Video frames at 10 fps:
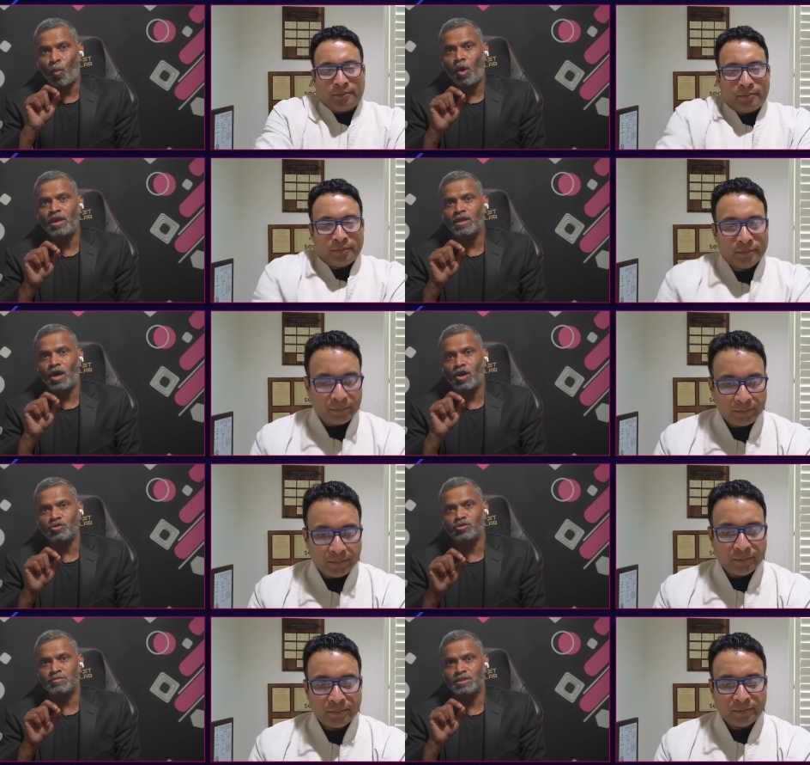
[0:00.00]
Speaker 1: what
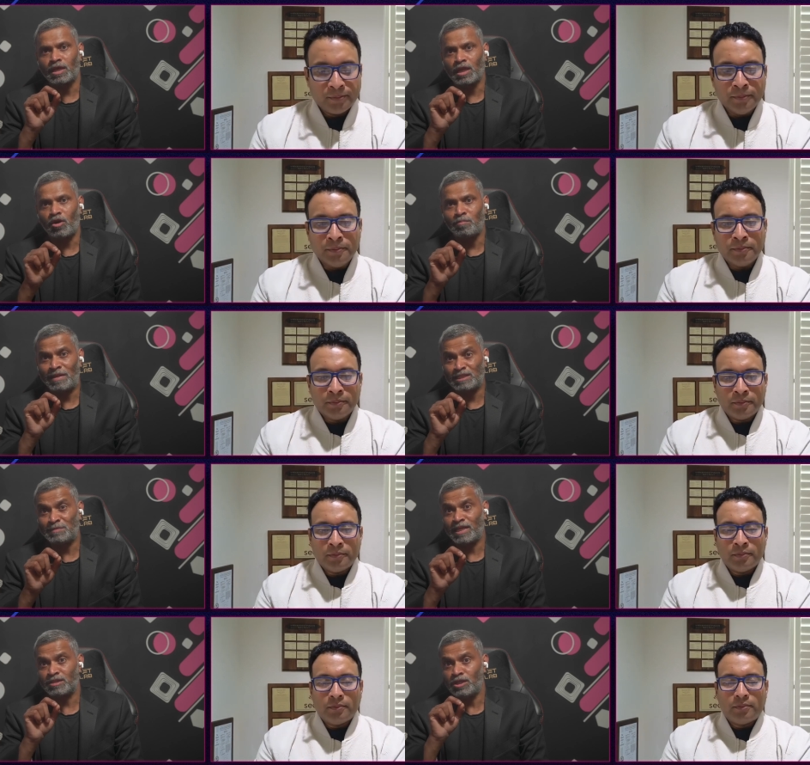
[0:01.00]
autonomous cloud
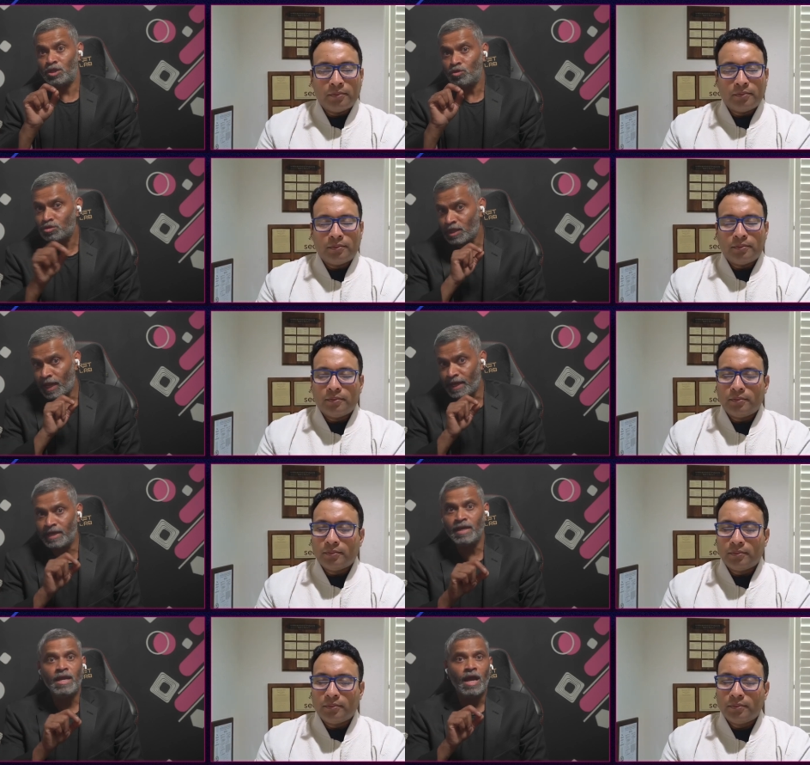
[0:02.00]
management actually looks
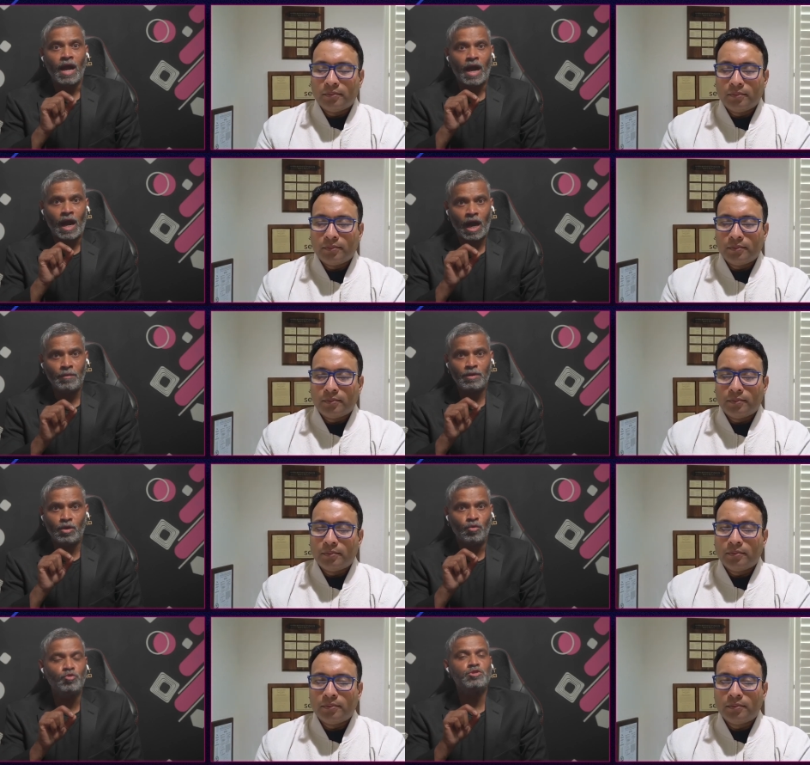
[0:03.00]
like, how it
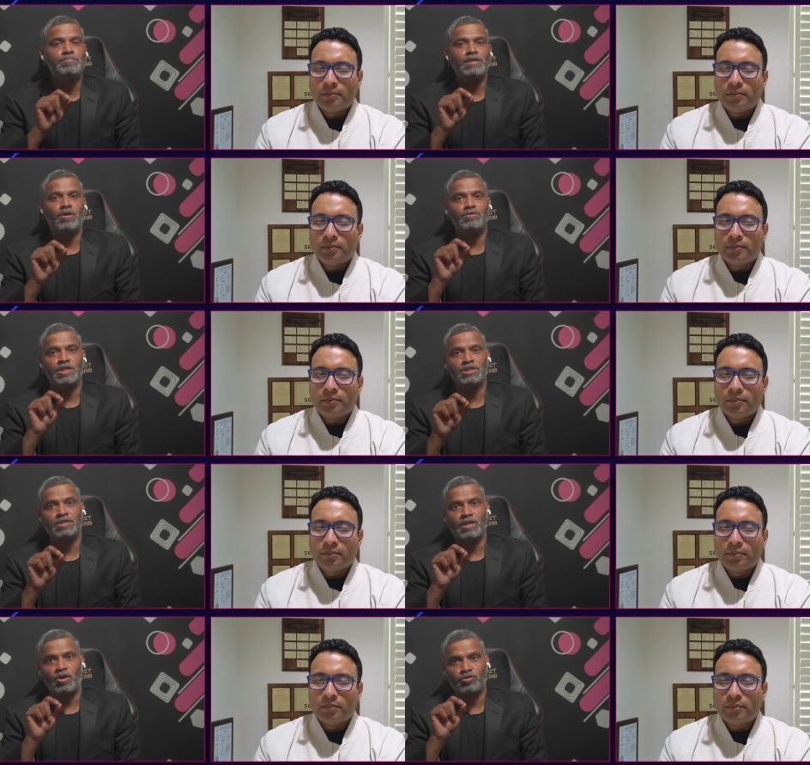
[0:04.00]
goes beyond
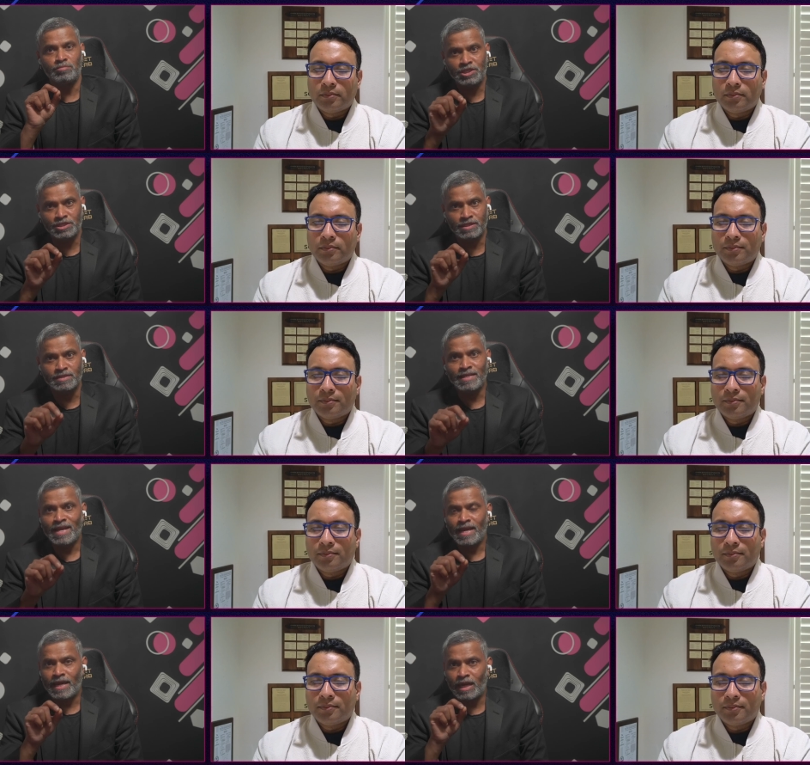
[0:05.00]
traditional automation,
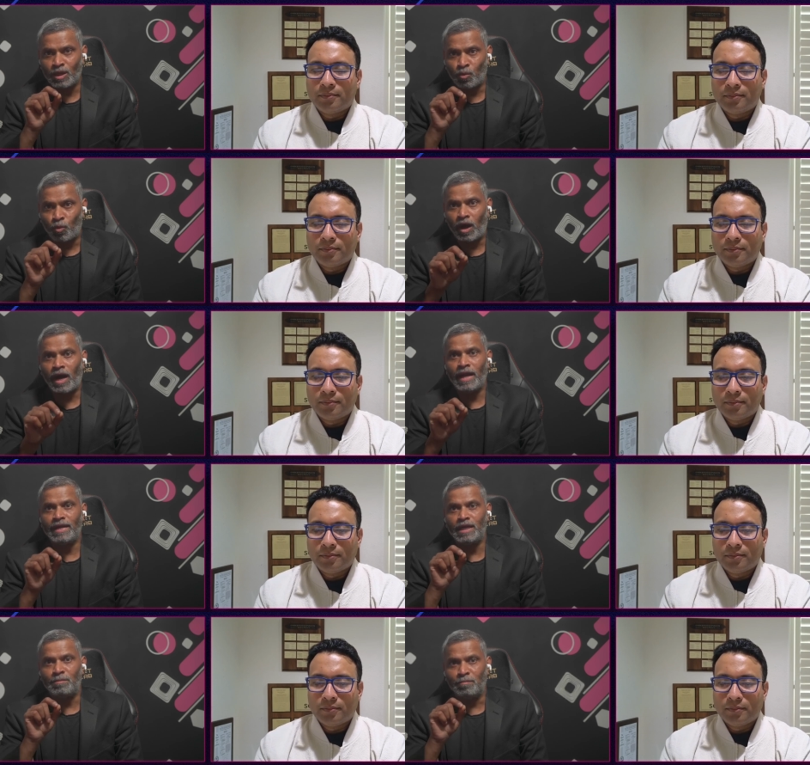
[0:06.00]
and why
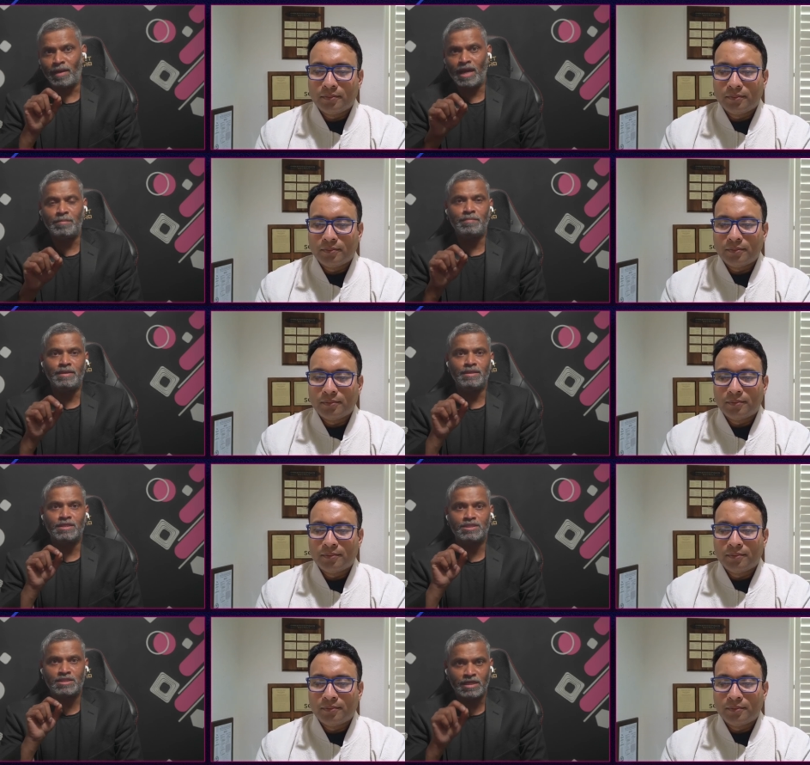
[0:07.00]
it might be
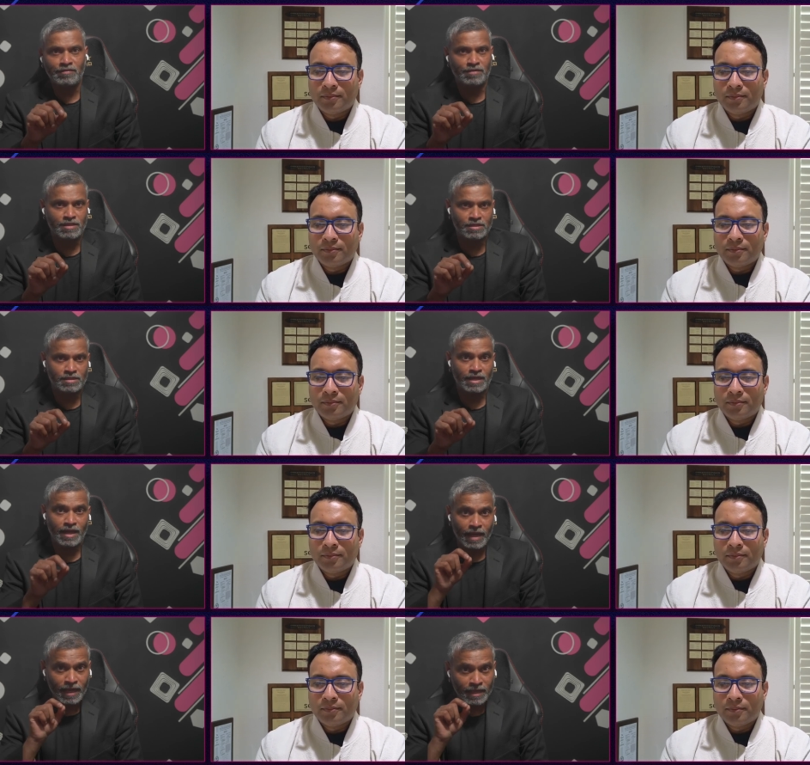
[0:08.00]
the safest
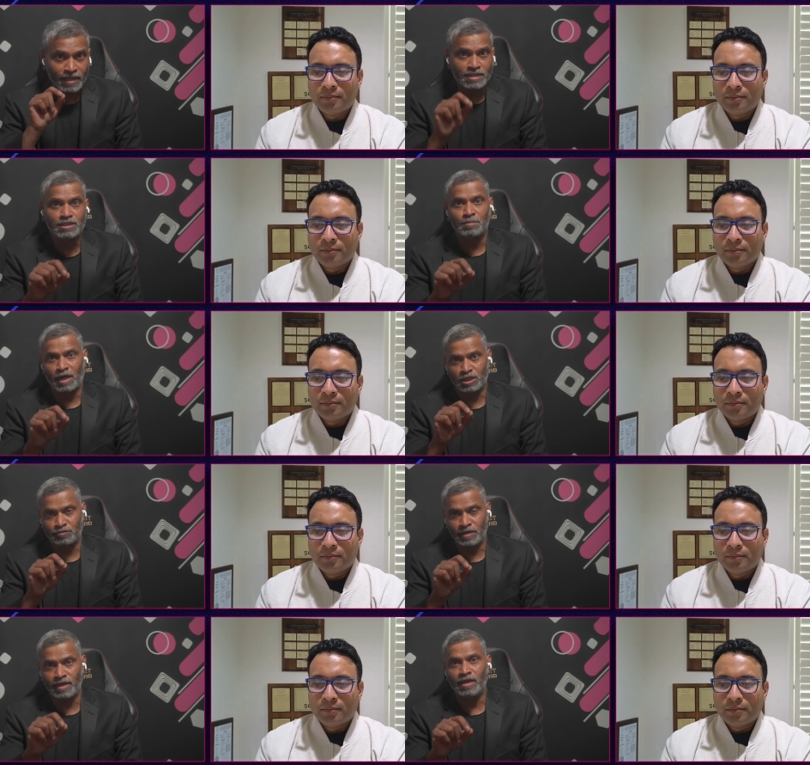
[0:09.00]
and the
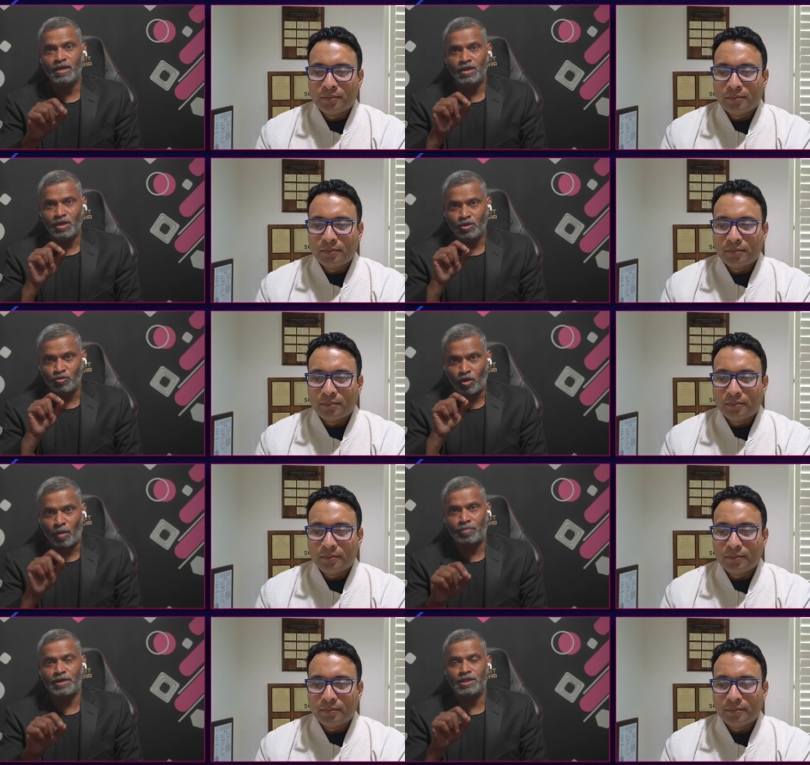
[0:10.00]
smartest way to
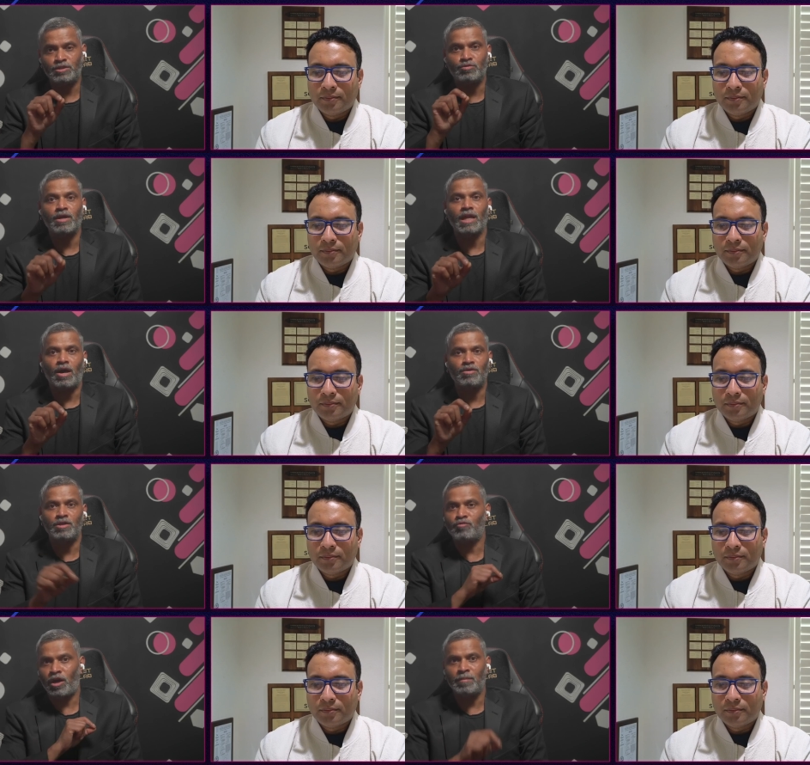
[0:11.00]
operate your cloud
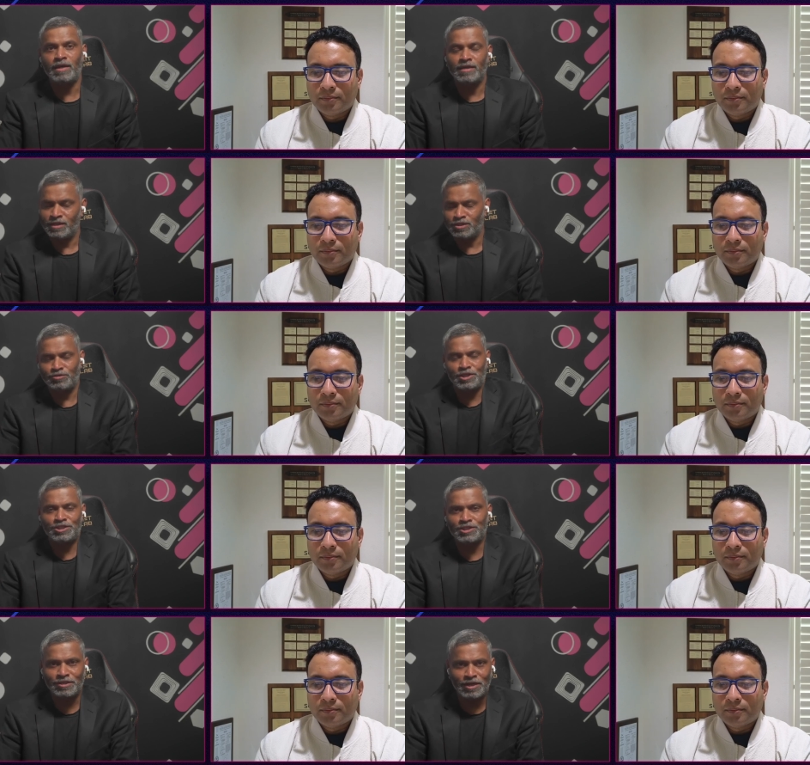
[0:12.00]
environment.
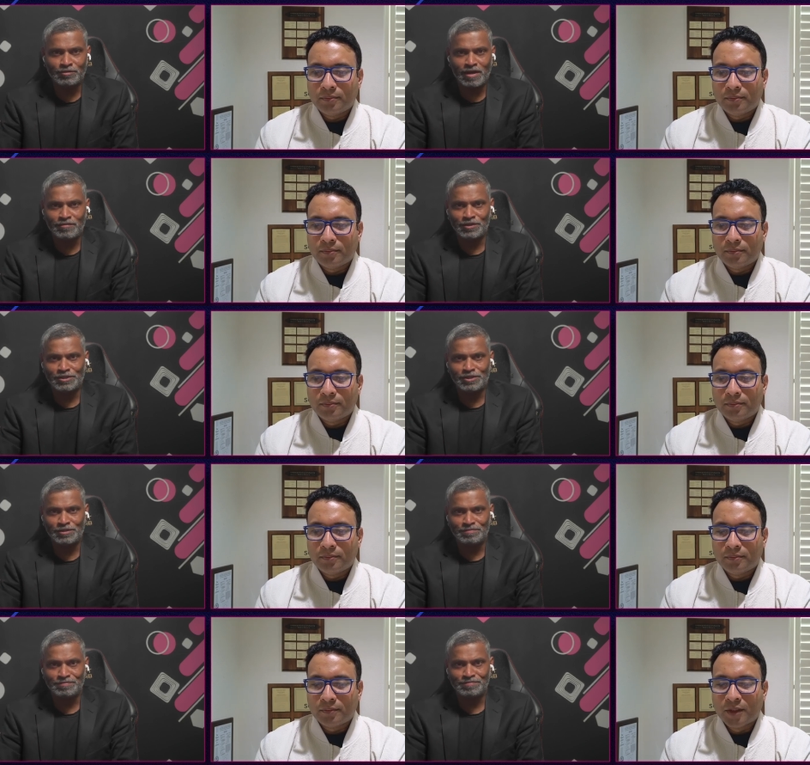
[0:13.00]
Suresh, great to have you on the
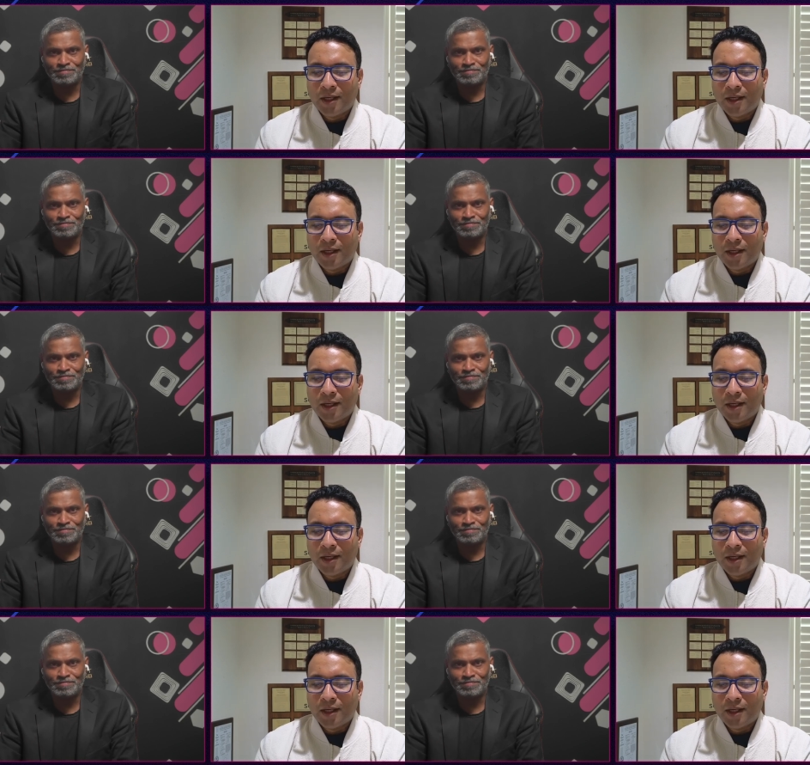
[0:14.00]
show.